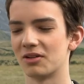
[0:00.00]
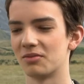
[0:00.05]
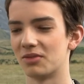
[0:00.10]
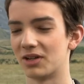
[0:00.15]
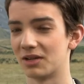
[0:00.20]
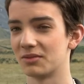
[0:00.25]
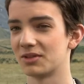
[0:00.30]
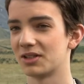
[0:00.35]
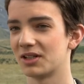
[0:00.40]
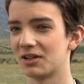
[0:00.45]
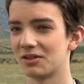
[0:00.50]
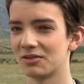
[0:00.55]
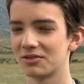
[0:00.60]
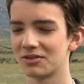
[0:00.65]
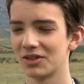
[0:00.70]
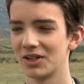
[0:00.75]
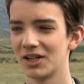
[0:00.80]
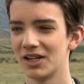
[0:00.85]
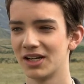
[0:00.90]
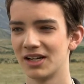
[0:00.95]
by himself.
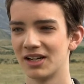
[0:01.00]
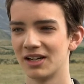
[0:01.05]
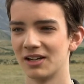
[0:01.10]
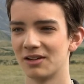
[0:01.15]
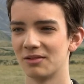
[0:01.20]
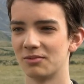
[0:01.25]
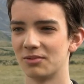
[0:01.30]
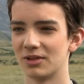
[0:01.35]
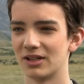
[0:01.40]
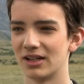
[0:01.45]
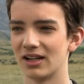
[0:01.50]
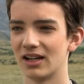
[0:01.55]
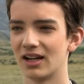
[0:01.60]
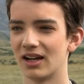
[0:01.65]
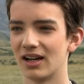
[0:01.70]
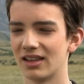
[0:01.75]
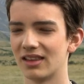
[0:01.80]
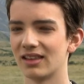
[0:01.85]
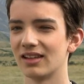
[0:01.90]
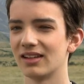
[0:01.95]
But
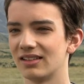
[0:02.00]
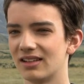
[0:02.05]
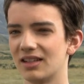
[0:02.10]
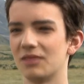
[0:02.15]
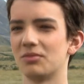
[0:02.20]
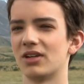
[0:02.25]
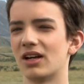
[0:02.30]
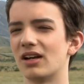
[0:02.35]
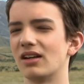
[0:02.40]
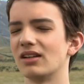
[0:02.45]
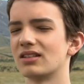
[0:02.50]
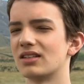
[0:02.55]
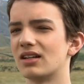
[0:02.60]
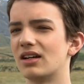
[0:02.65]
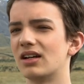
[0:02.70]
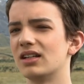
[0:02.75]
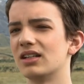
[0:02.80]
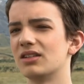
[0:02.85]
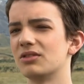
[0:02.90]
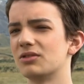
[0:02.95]
I think deep down
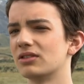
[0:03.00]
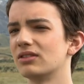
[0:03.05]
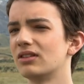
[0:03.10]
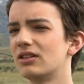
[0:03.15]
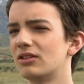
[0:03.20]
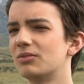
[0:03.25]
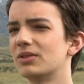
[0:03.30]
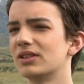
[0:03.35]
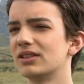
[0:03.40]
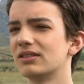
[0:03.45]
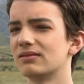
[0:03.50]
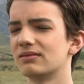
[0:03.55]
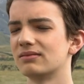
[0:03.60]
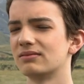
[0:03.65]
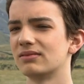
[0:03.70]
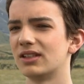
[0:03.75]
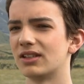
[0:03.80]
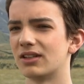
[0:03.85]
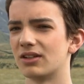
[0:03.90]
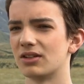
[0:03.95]
inside he was a little bit,
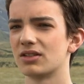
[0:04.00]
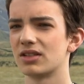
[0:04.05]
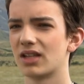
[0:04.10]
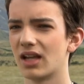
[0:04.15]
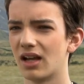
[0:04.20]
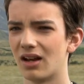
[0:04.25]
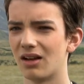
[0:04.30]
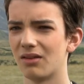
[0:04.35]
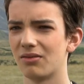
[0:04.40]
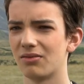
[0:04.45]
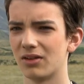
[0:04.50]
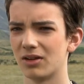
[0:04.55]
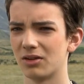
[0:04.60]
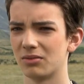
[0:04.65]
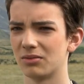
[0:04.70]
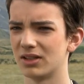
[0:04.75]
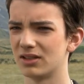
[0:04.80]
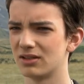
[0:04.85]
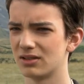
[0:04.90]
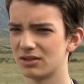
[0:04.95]
scared of
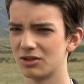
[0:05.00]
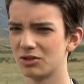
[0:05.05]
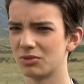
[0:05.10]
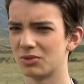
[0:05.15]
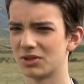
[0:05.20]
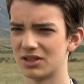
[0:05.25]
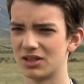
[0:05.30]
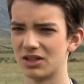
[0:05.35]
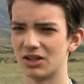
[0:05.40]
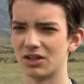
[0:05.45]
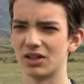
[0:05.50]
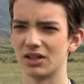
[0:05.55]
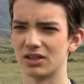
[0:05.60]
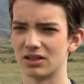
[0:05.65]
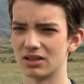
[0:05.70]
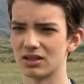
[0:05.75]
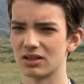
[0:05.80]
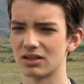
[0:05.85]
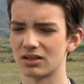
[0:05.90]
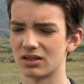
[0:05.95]
him. He's too mysterious
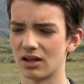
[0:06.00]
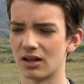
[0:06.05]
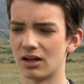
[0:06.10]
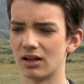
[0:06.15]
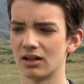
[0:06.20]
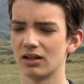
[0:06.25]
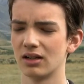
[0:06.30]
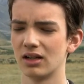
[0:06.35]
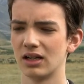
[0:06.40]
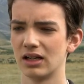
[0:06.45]
at the start.